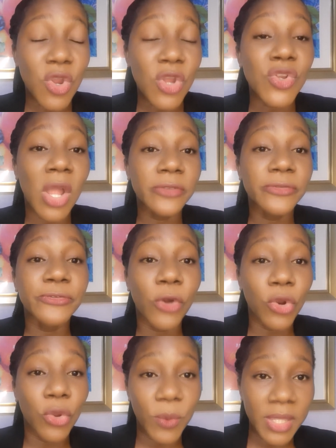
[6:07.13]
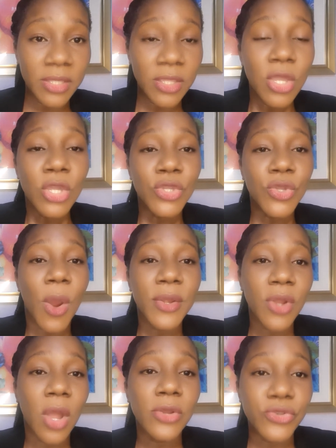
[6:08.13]
You're not following, you're
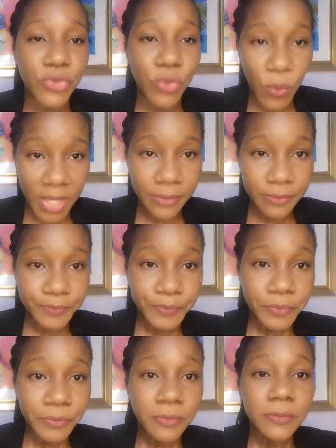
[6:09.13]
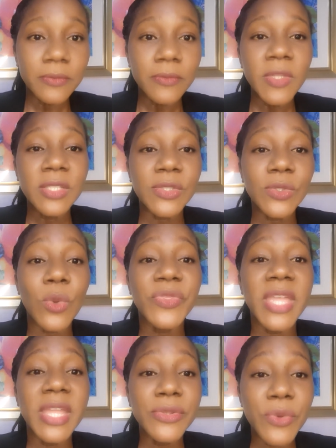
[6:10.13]
not doing. So
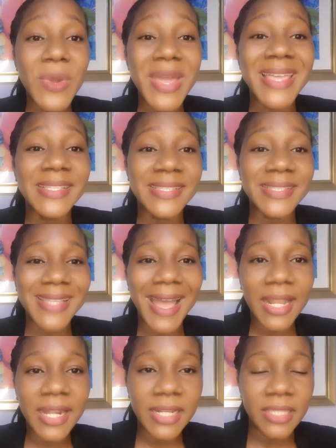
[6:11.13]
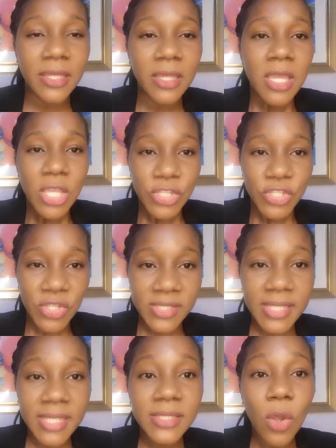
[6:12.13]
they know exactly,
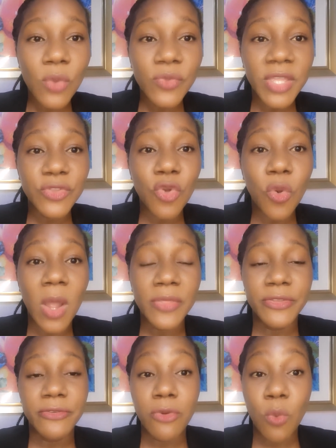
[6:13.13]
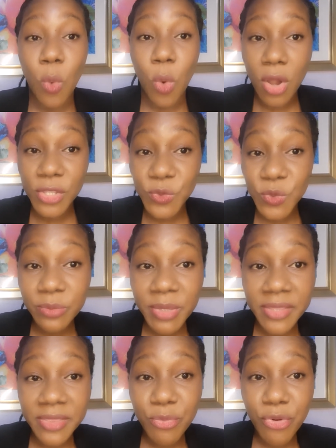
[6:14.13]
just as how they know what the rewards will
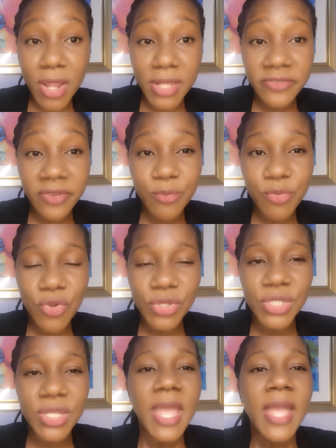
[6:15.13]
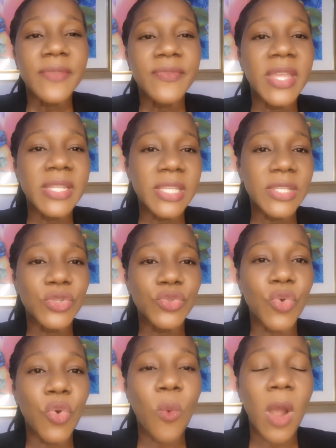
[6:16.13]
be in the proactive approach, they need to
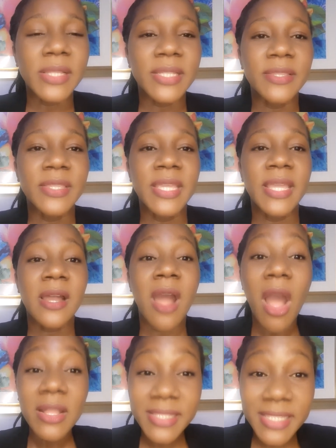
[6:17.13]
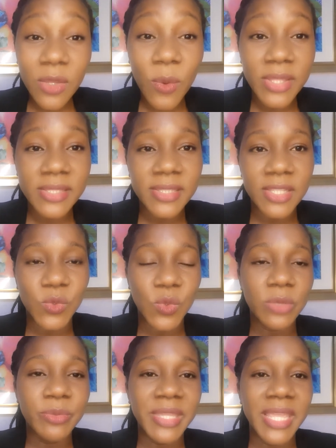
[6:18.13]
know what the consequences
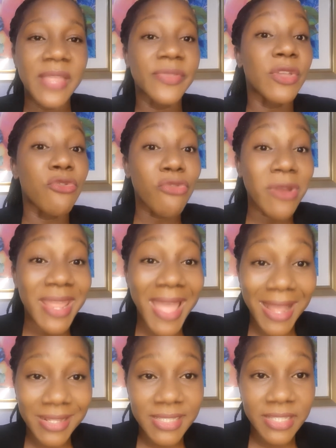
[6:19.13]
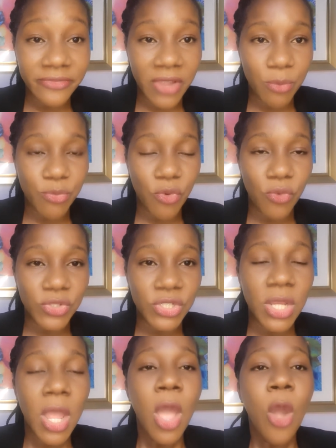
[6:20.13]
will be in the reactive
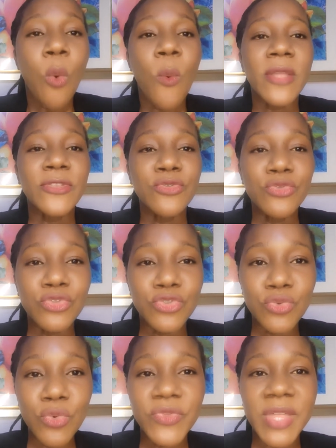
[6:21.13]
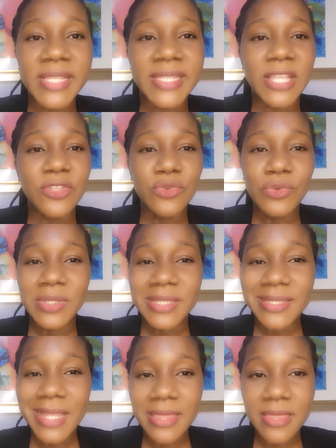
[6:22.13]
approach. When you do that and you
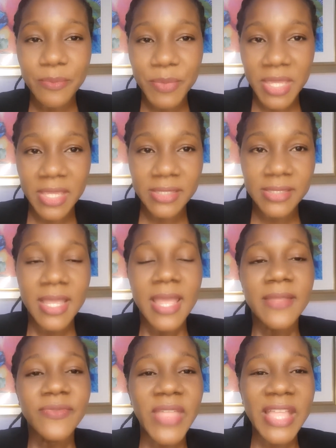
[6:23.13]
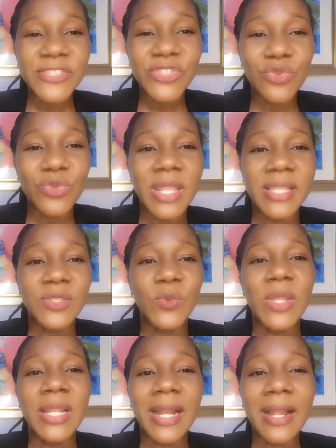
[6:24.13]
set the pace, then students
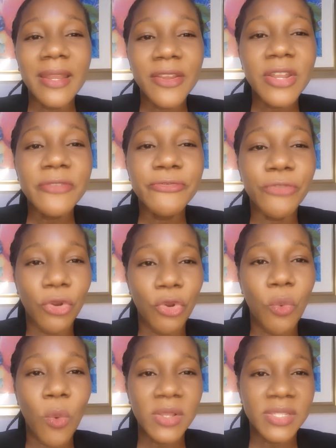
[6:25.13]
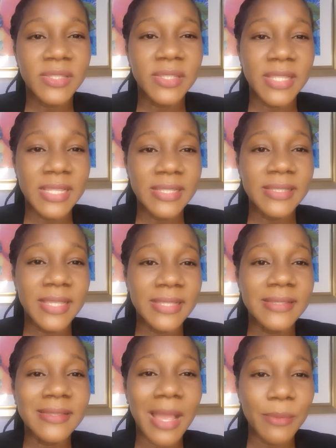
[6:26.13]
will clearly follow what is it that is
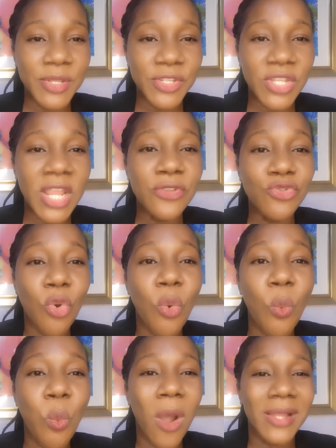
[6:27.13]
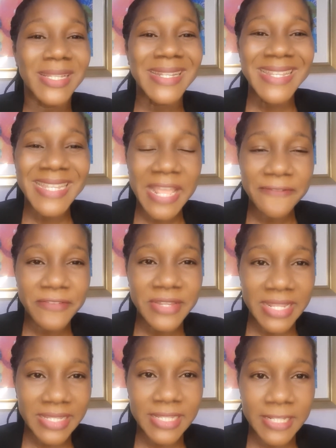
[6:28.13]
established. They know what
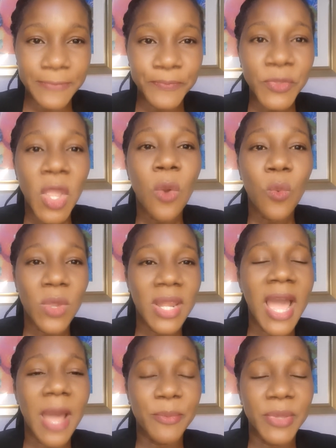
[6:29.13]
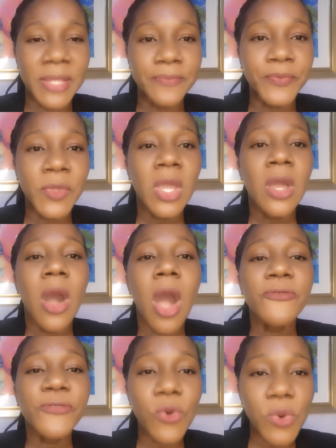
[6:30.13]
definitely will happen.
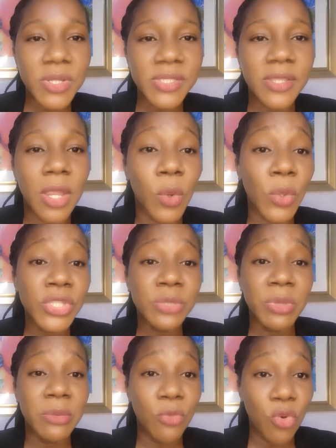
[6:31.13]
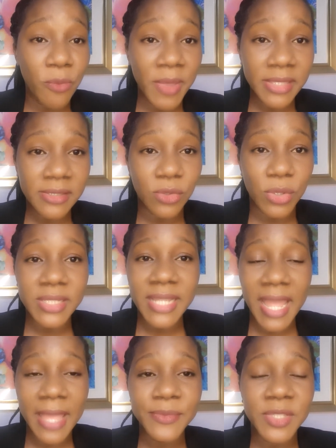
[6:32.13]
Of course, there are going to be moments or
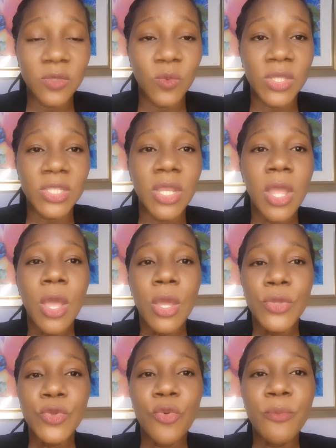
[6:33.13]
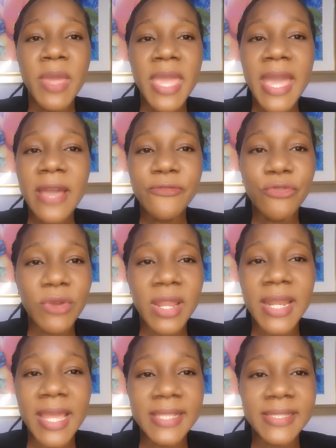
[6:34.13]
times in which you may have
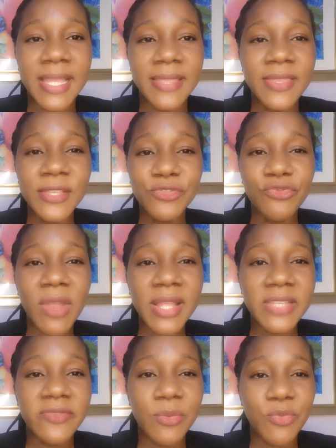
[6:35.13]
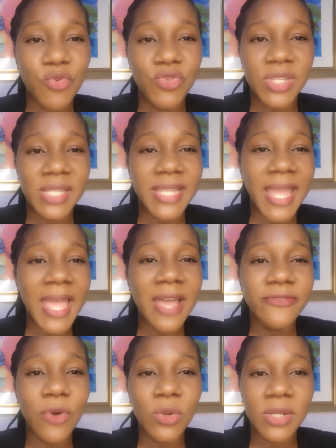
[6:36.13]
realized that this reactive approach that I
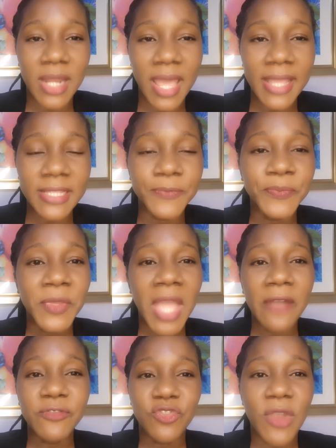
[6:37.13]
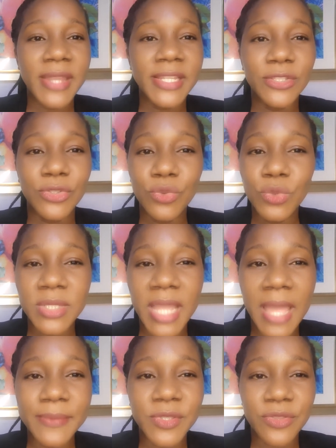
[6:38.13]
have outlined, I've tried it 2
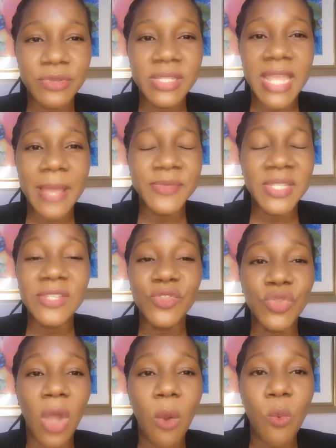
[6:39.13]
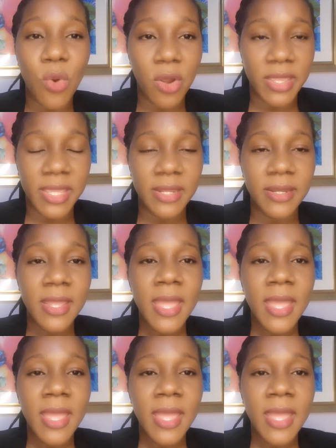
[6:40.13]
times, 3 times, it is not working.